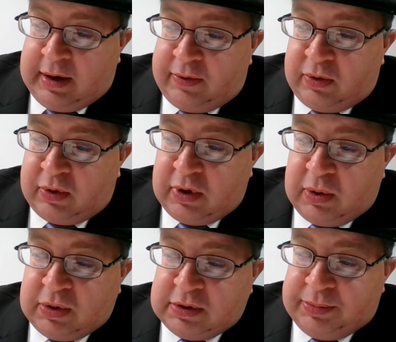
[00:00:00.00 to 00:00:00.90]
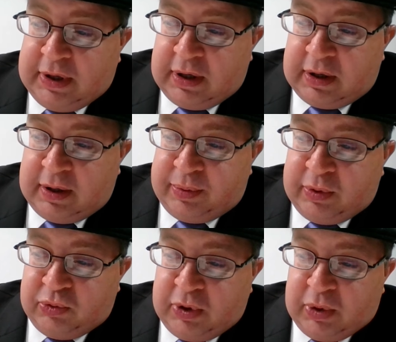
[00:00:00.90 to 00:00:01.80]
you can always back up
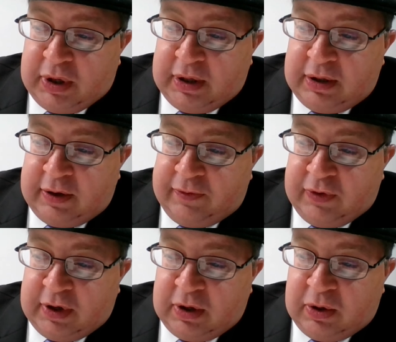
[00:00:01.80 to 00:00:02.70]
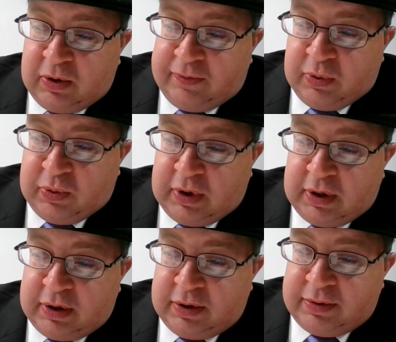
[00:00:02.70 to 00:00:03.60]
and rewind the video if you
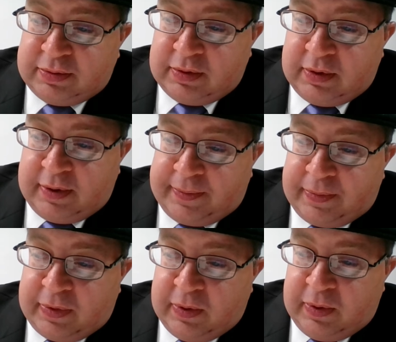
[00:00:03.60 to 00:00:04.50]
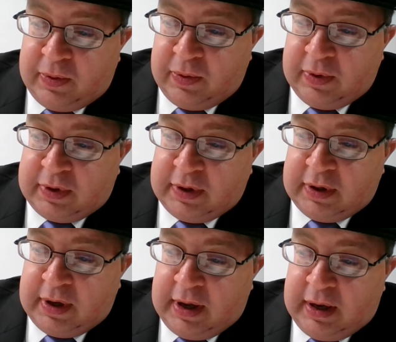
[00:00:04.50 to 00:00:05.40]
want to, with
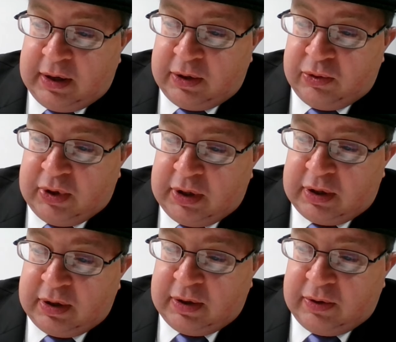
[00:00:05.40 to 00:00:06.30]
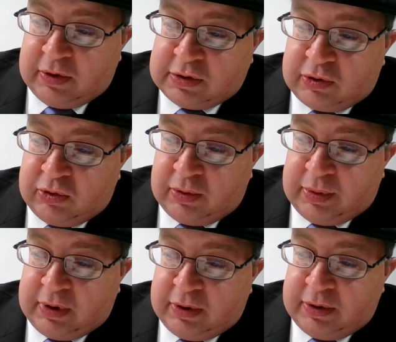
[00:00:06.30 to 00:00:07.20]
the duration of the scroll
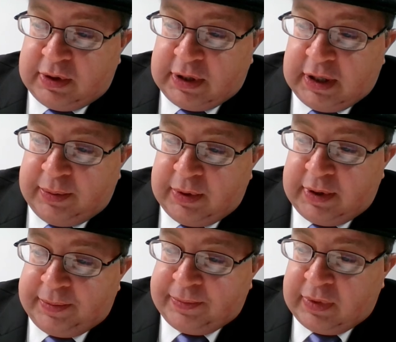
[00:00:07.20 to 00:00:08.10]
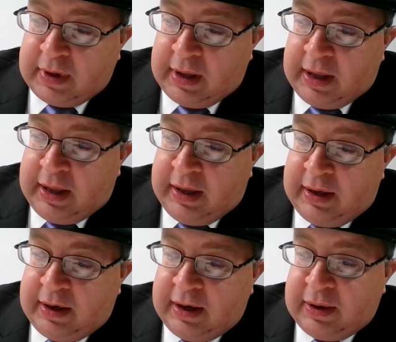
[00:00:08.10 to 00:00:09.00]
bar timing.
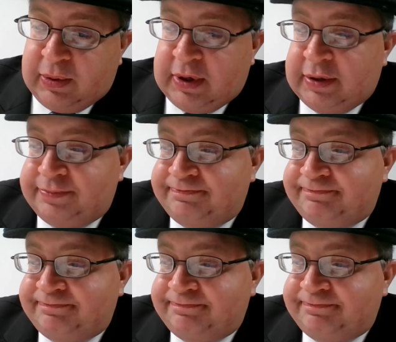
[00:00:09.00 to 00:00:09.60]
Anyway,